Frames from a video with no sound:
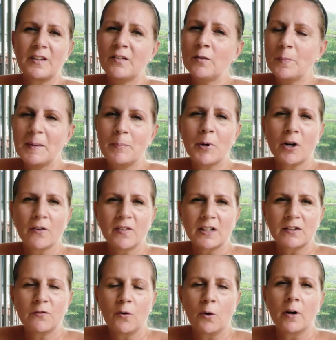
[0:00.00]
this would be
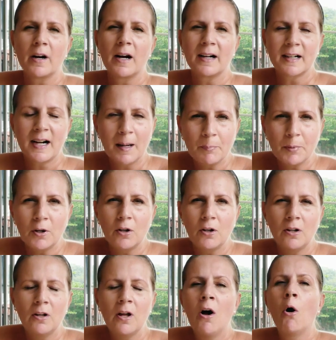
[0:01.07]
perfect for a
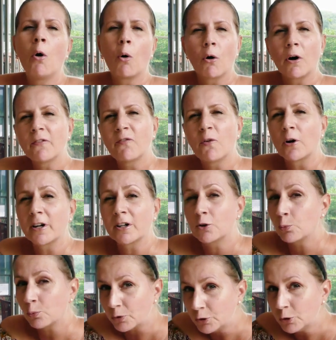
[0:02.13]
couple or for a
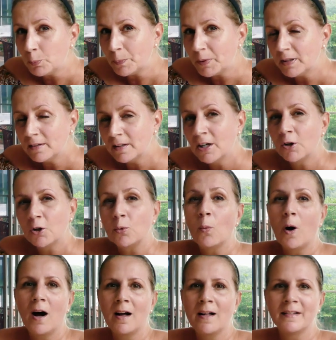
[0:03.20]
group who
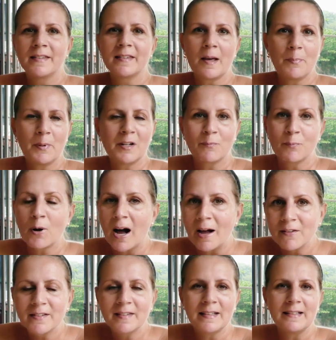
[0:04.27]
wants a bit of
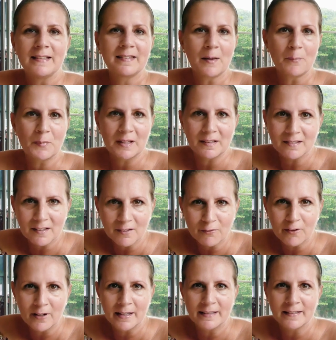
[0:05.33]
privacy, something
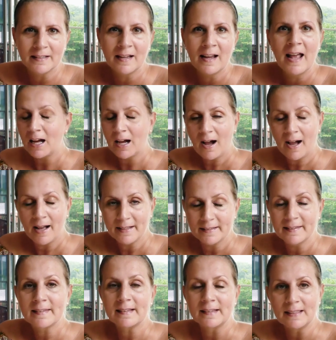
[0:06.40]
different. I
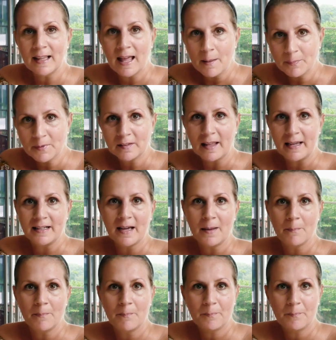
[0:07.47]
slept like a